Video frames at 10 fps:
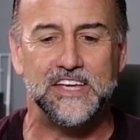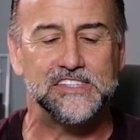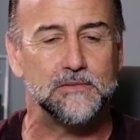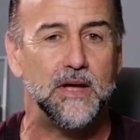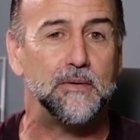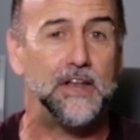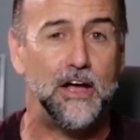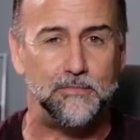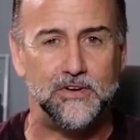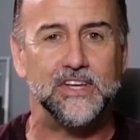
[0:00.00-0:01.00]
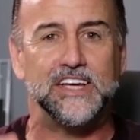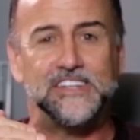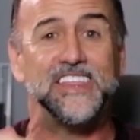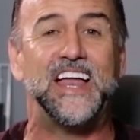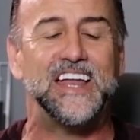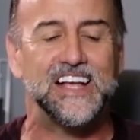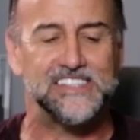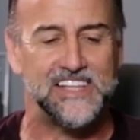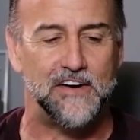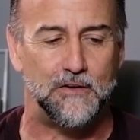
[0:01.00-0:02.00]
things to be able to help you get to that
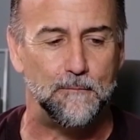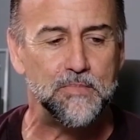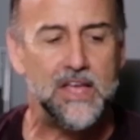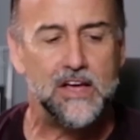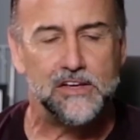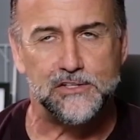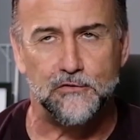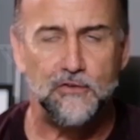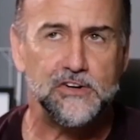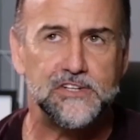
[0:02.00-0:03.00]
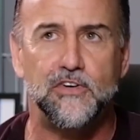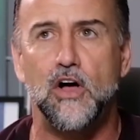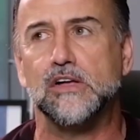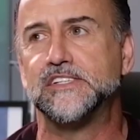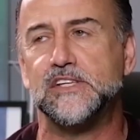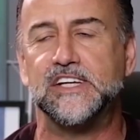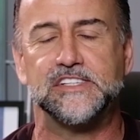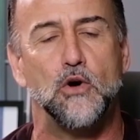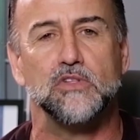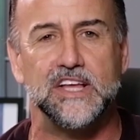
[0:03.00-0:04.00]
next level? So, first of all, is,
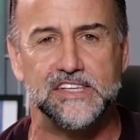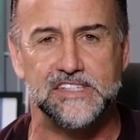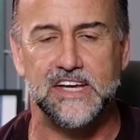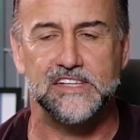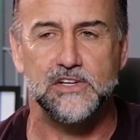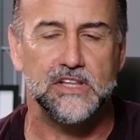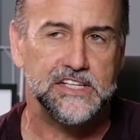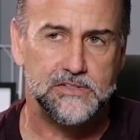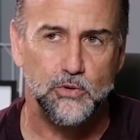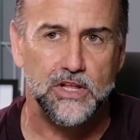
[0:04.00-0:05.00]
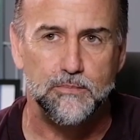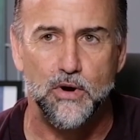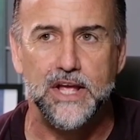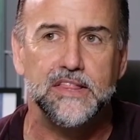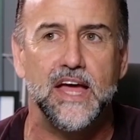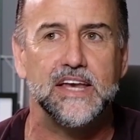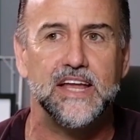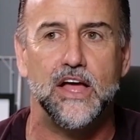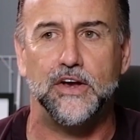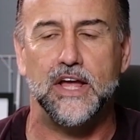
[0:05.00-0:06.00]
is holistic. So, let's really break
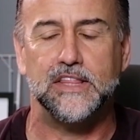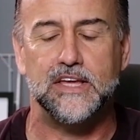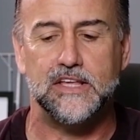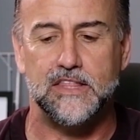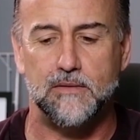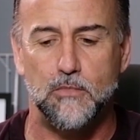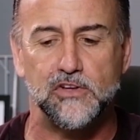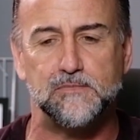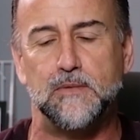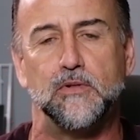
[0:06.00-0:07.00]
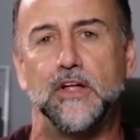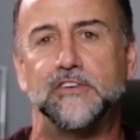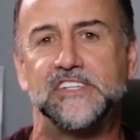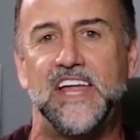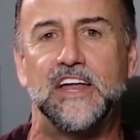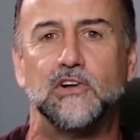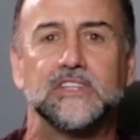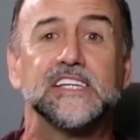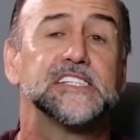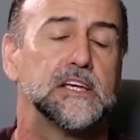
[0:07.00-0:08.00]
that down. I think that most people understand
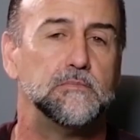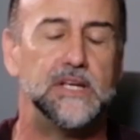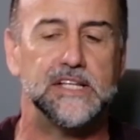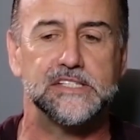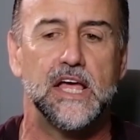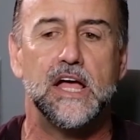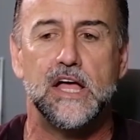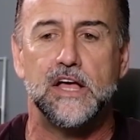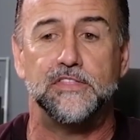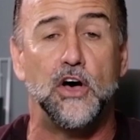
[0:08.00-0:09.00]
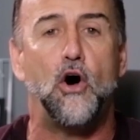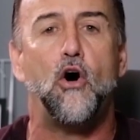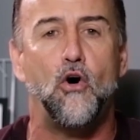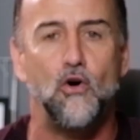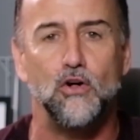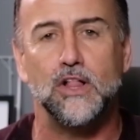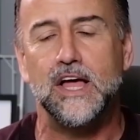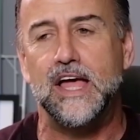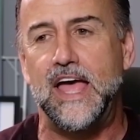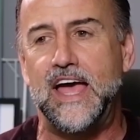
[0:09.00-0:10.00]
holistic means the
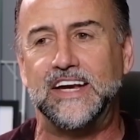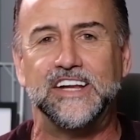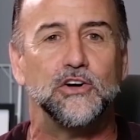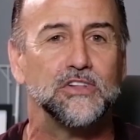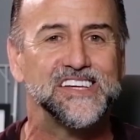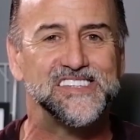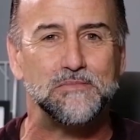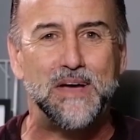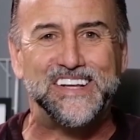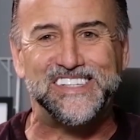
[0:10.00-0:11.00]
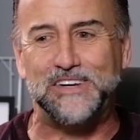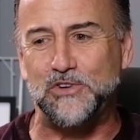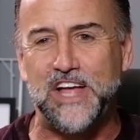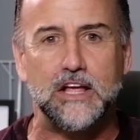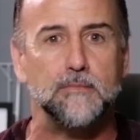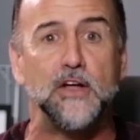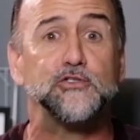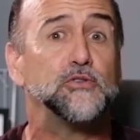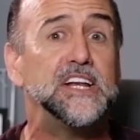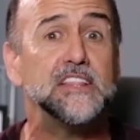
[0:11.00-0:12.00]
whole. And in holistic medicine, we're talking
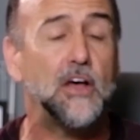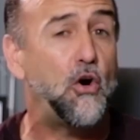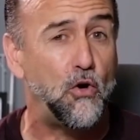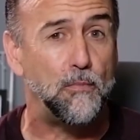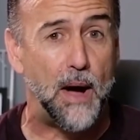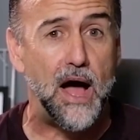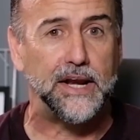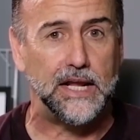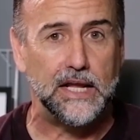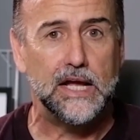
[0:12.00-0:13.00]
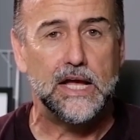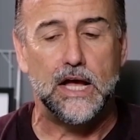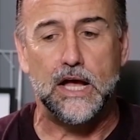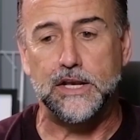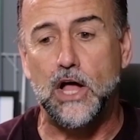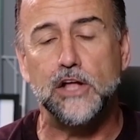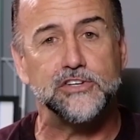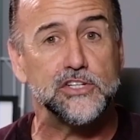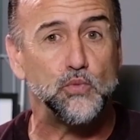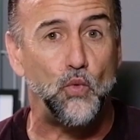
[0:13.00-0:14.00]
about treating the whole body, uh,
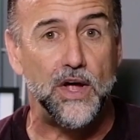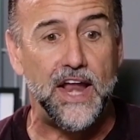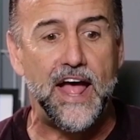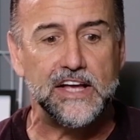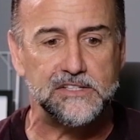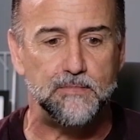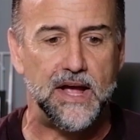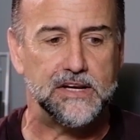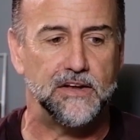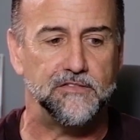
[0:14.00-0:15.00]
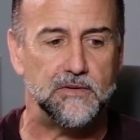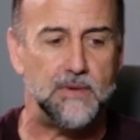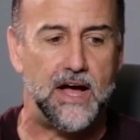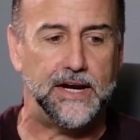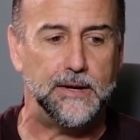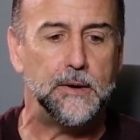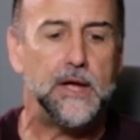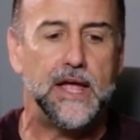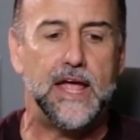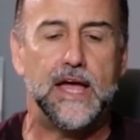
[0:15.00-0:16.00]
not just one aspect of the body.
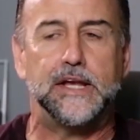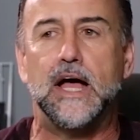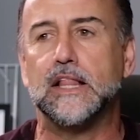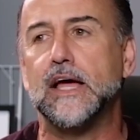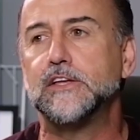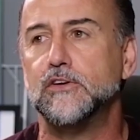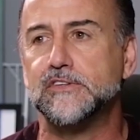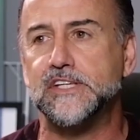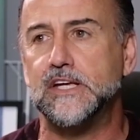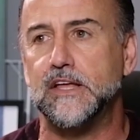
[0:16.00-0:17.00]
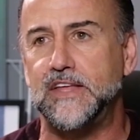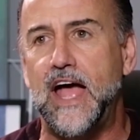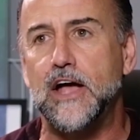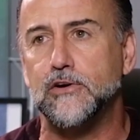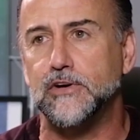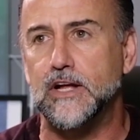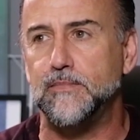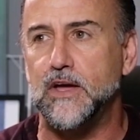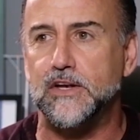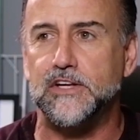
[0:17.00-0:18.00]
And I like using the
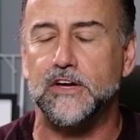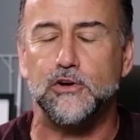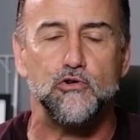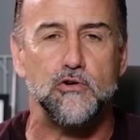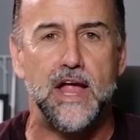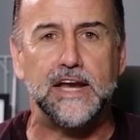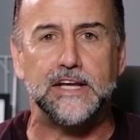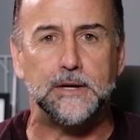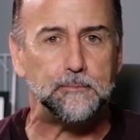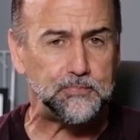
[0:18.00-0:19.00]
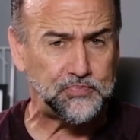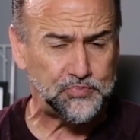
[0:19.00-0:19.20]
acronym that uh, created